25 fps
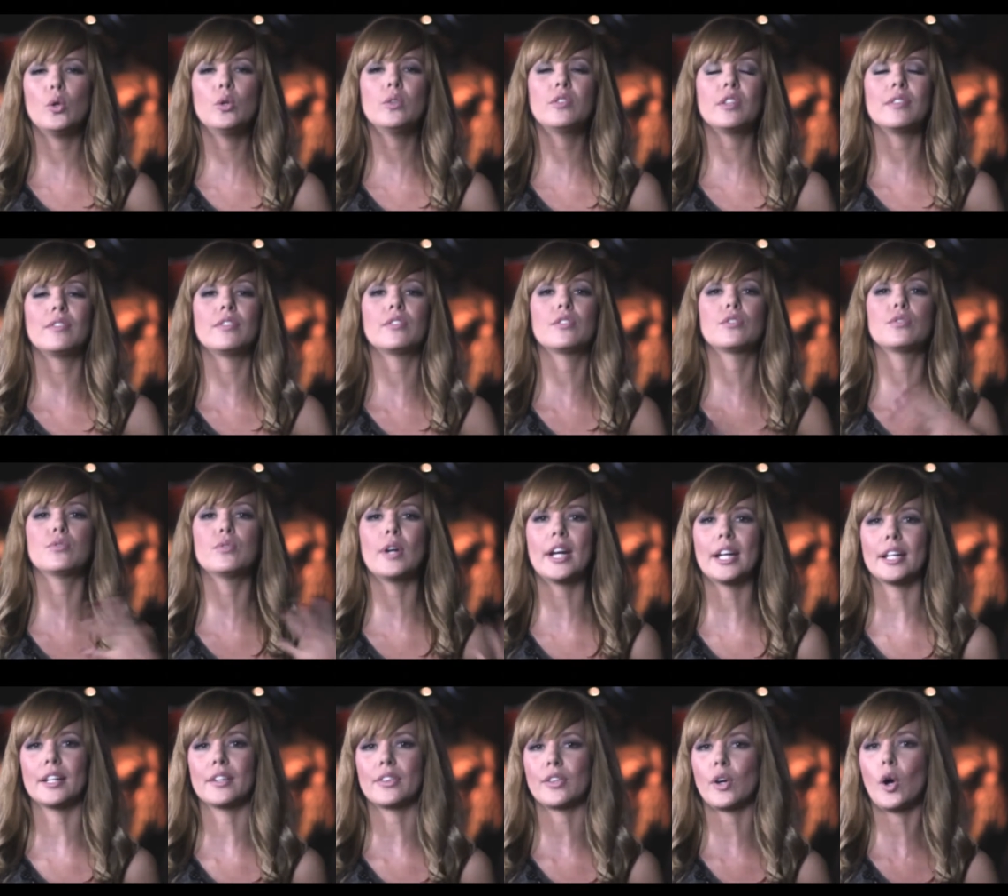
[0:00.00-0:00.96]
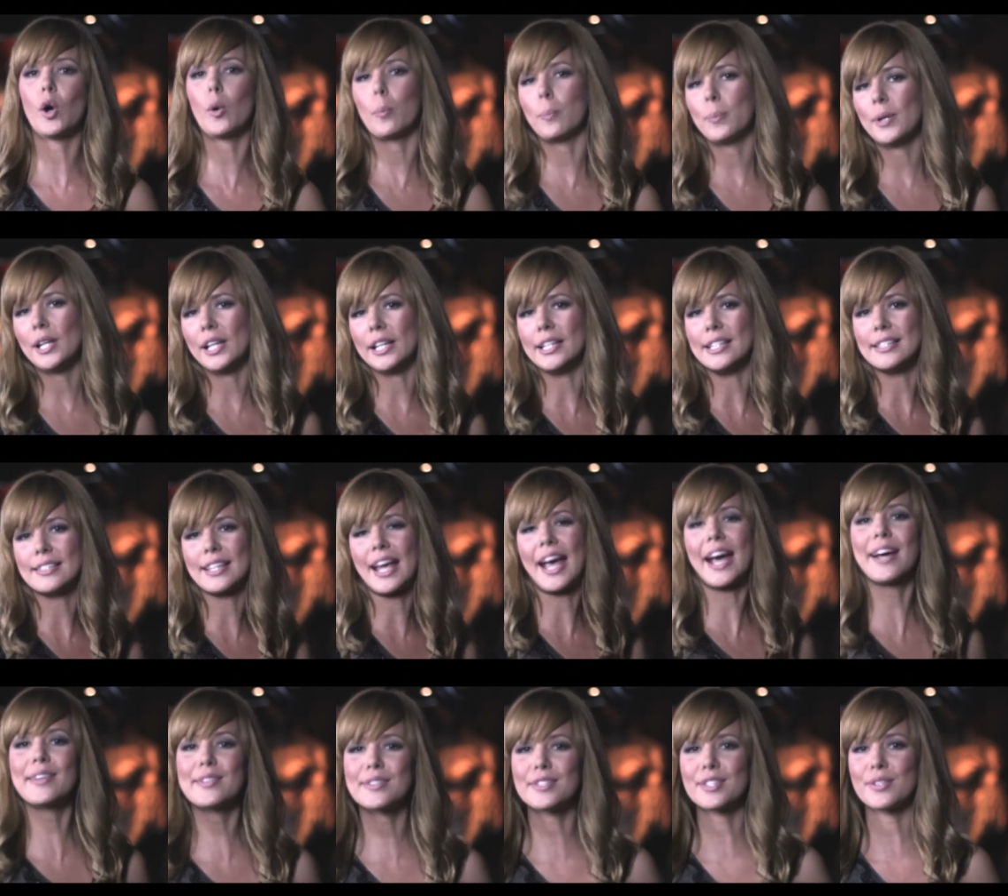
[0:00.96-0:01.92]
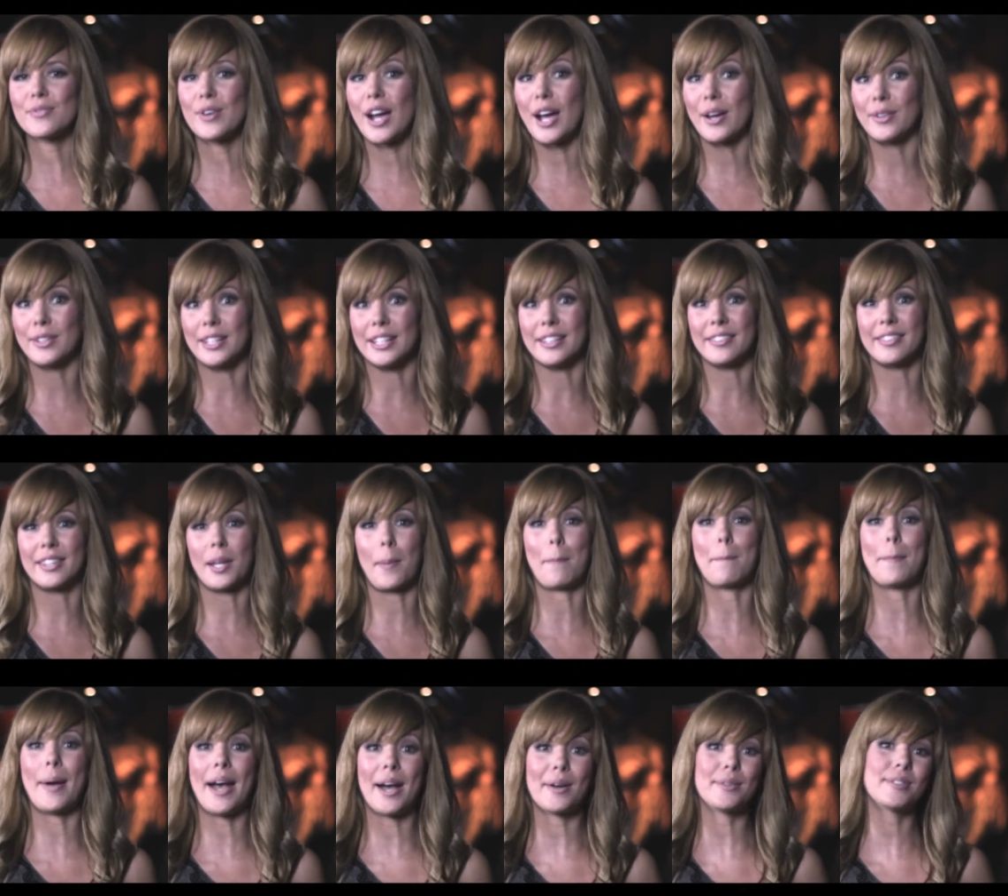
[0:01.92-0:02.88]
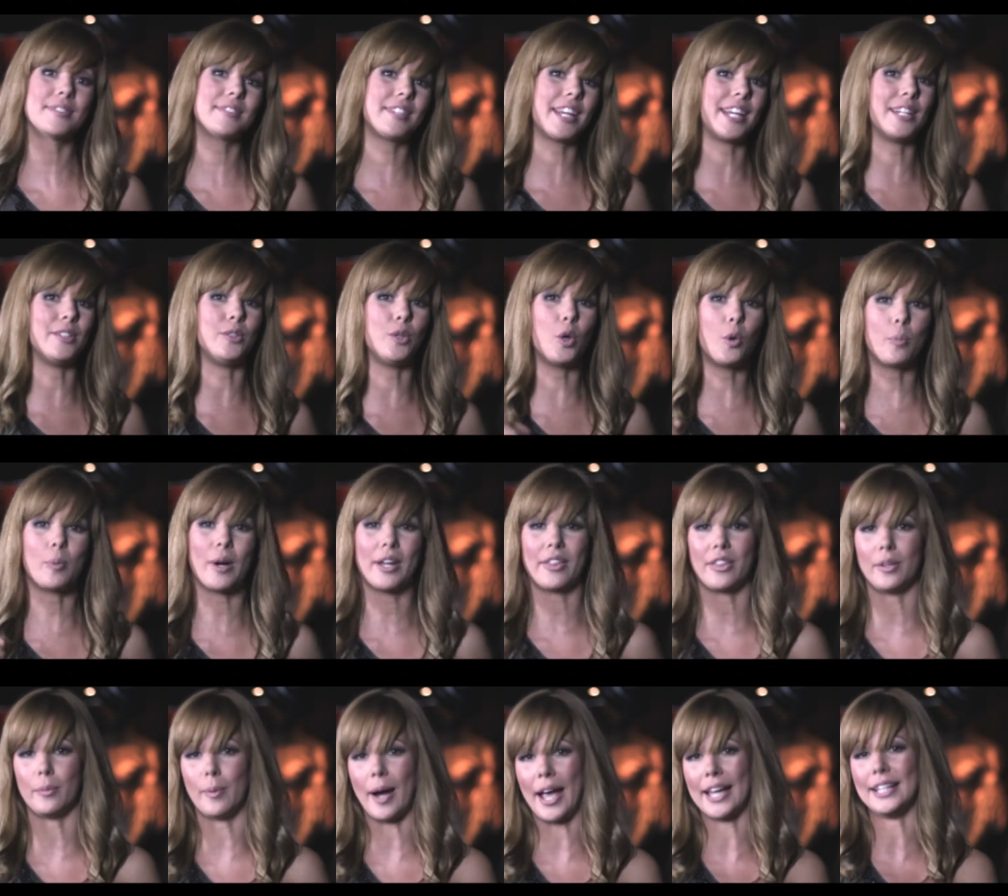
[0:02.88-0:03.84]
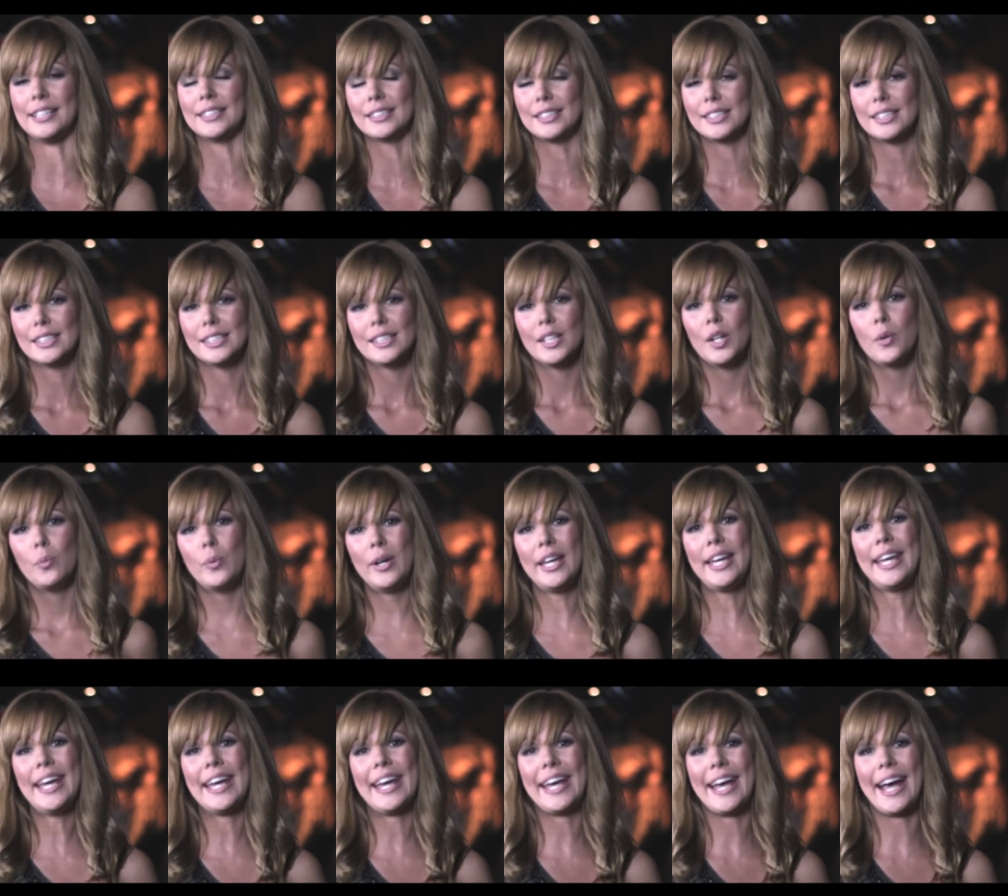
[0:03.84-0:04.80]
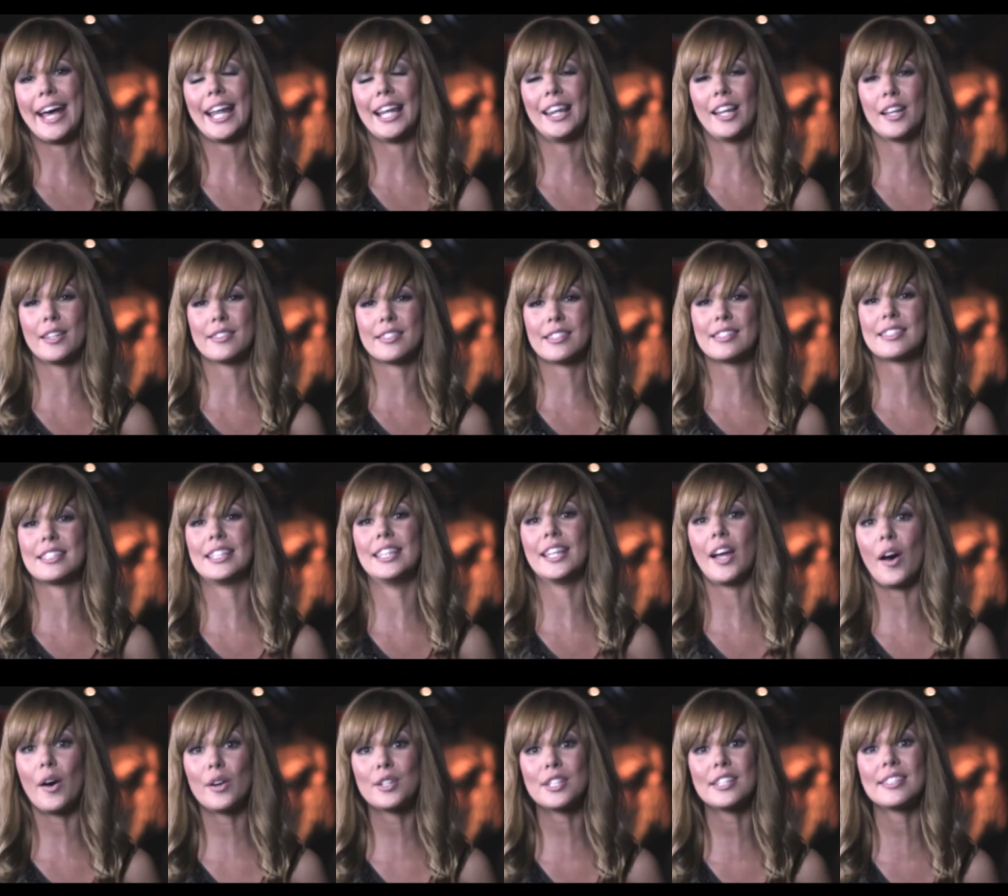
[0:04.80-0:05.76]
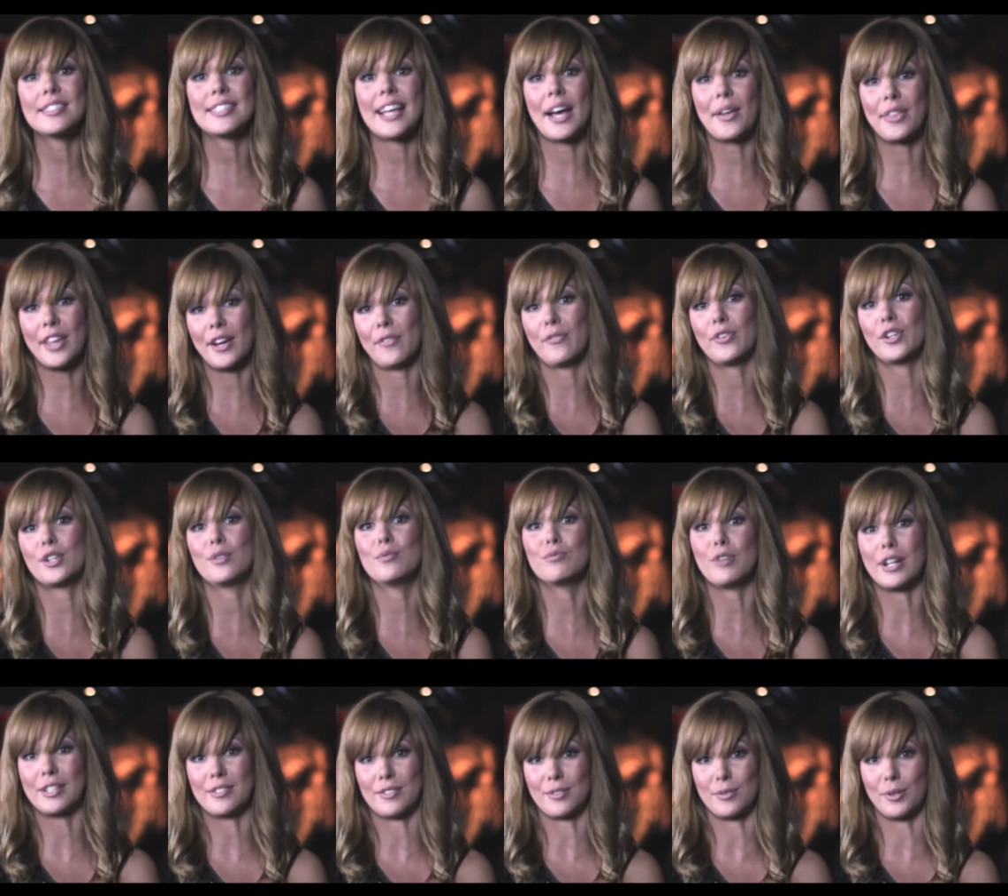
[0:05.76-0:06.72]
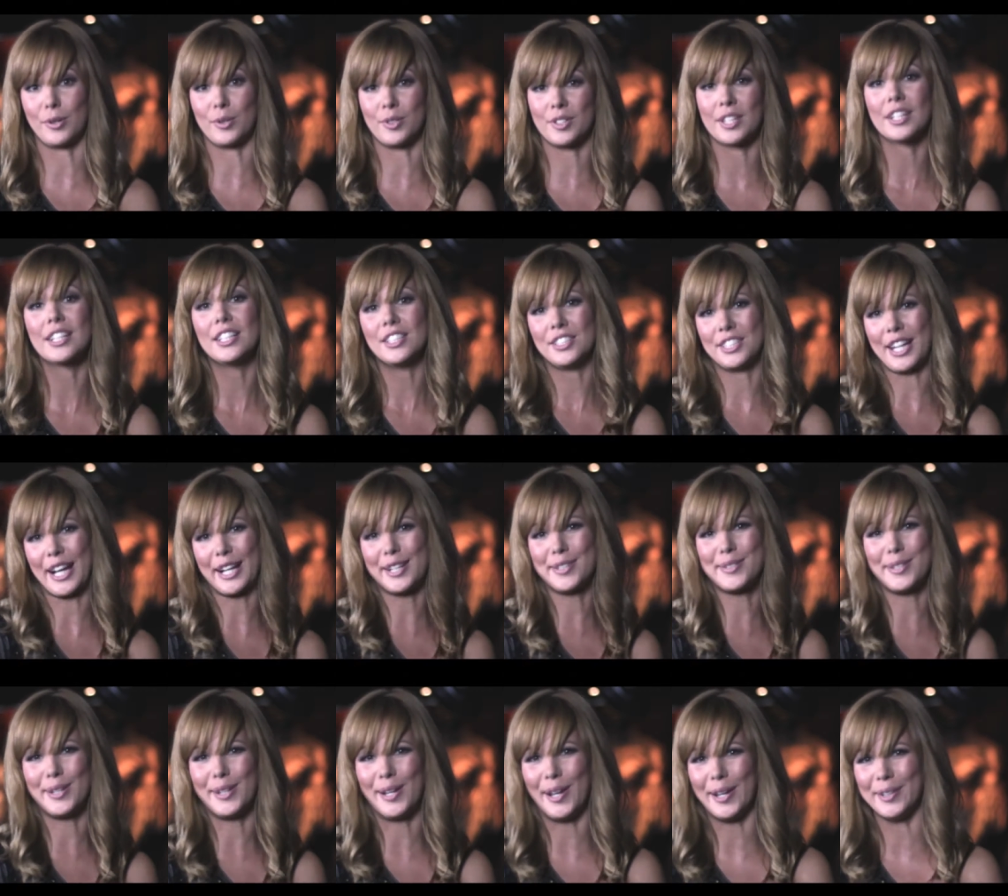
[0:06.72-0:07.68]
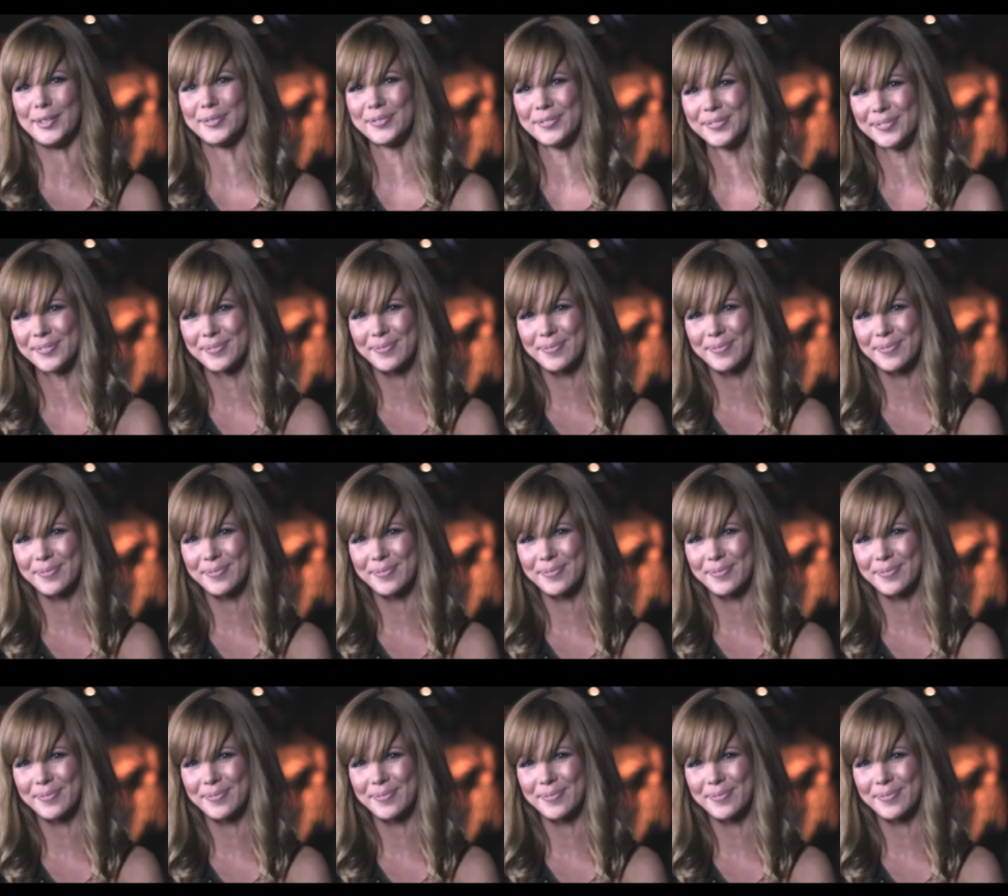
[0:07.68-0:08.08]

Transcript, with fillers: oozes strength, opulence and surroundings that are bound to take your breath away. We're here at London's largest South African restaurant, Shaka Zulu.